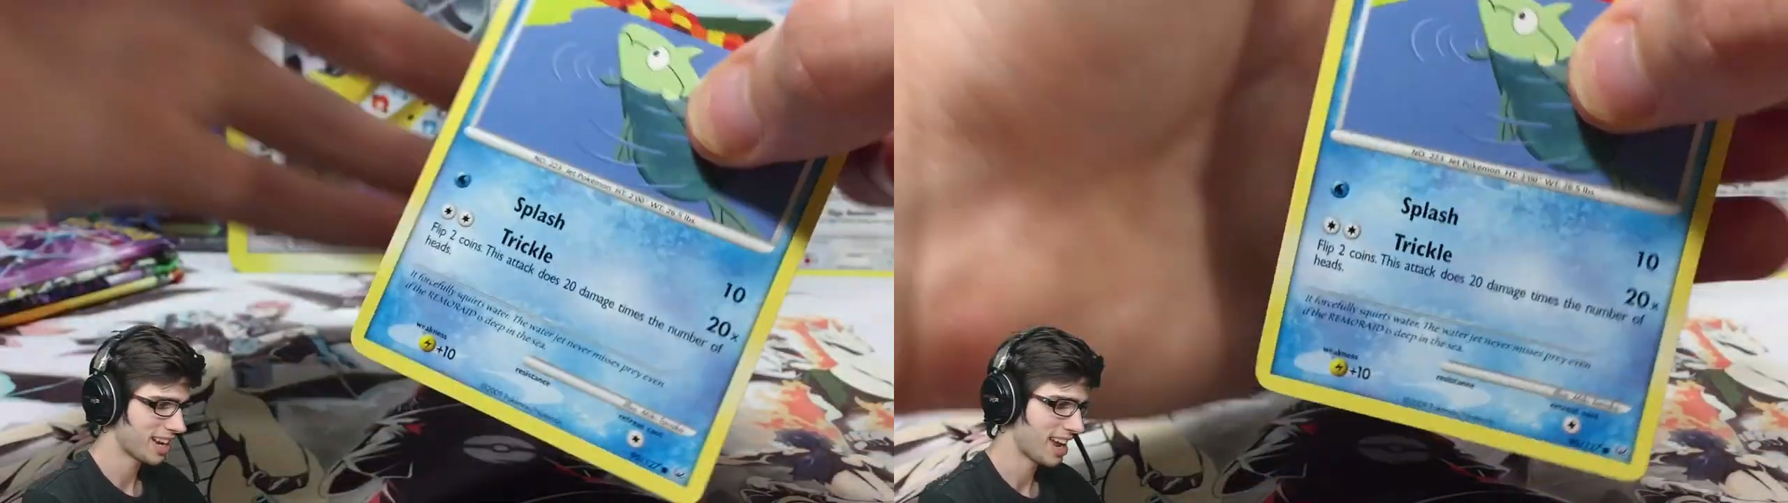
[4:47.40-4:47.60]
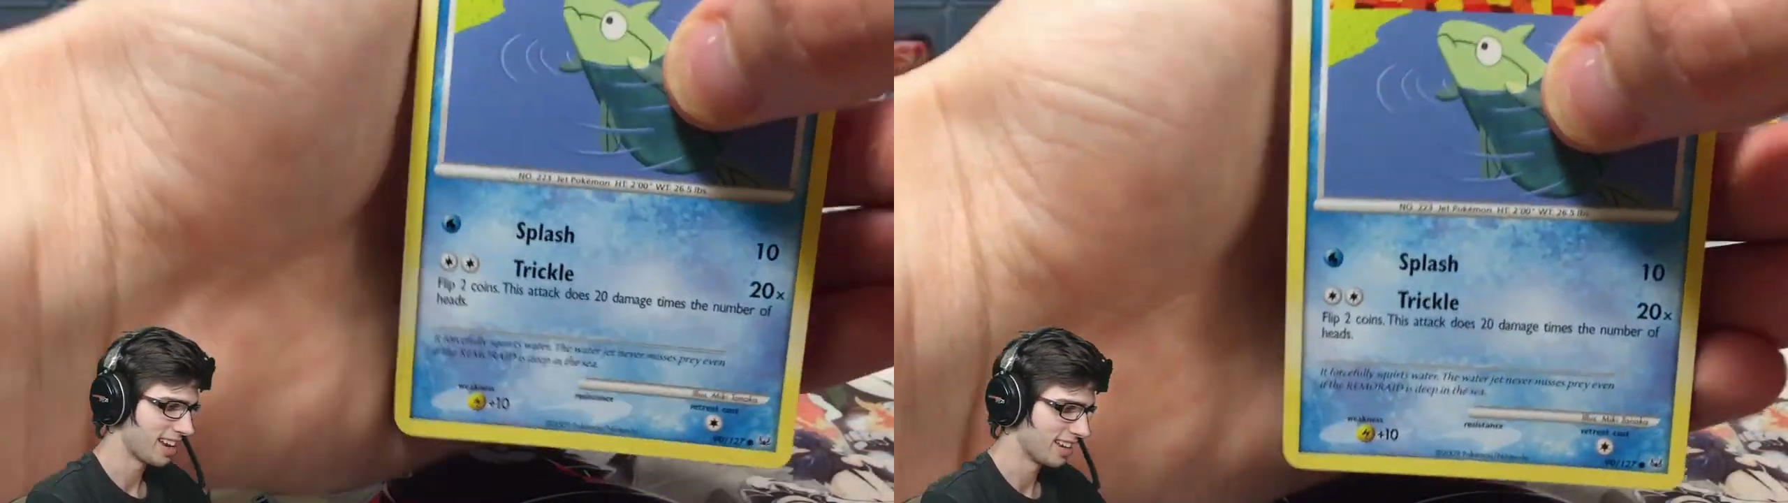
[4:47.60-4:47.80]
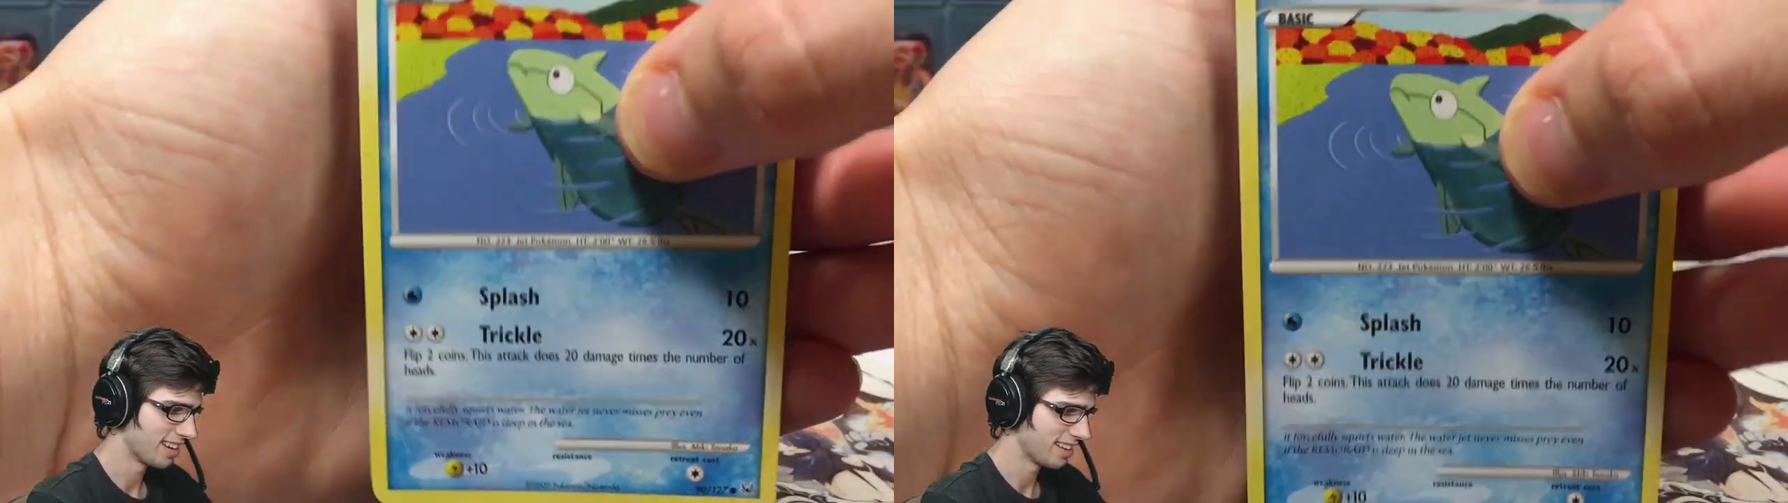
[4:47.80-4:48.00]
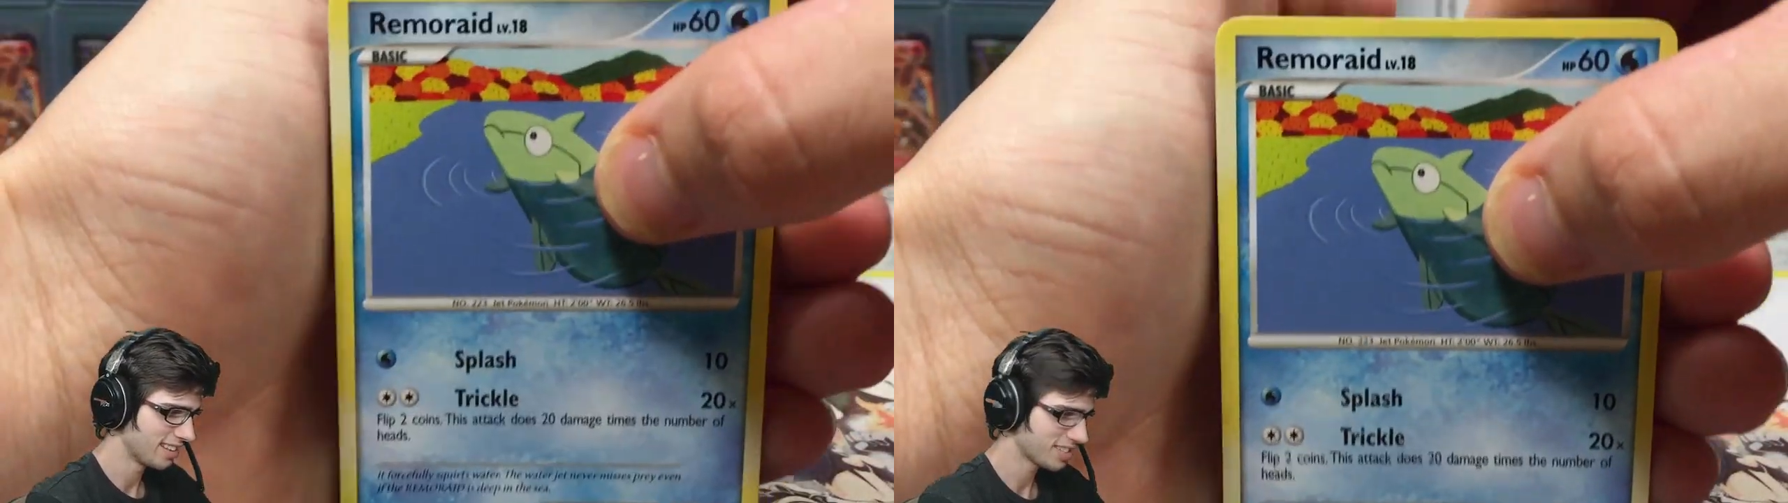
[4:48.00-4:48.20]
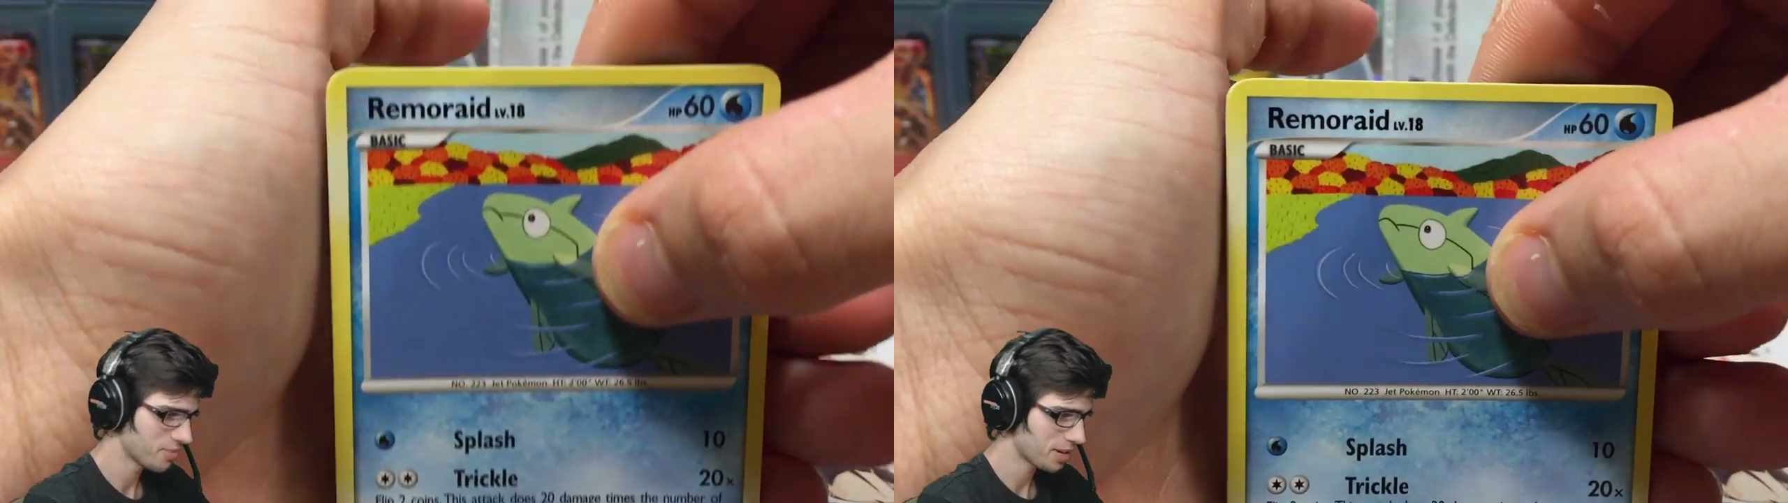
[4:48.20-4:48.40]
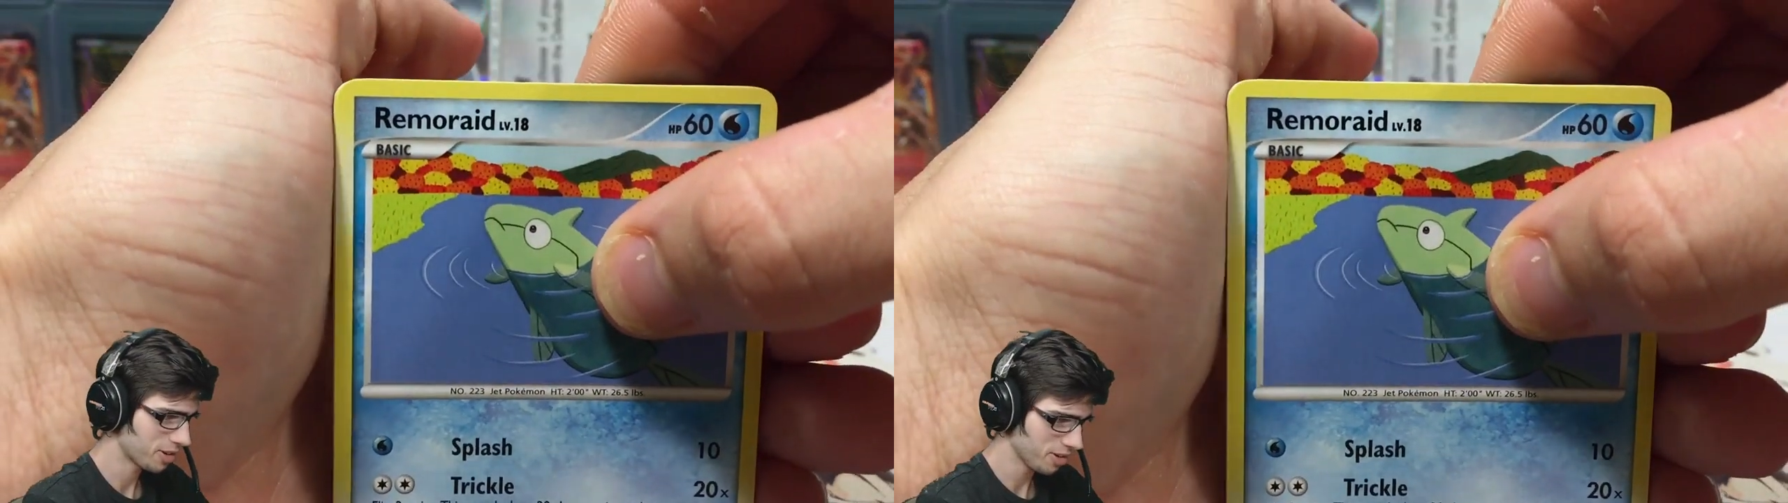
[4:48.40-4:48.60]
today. This could be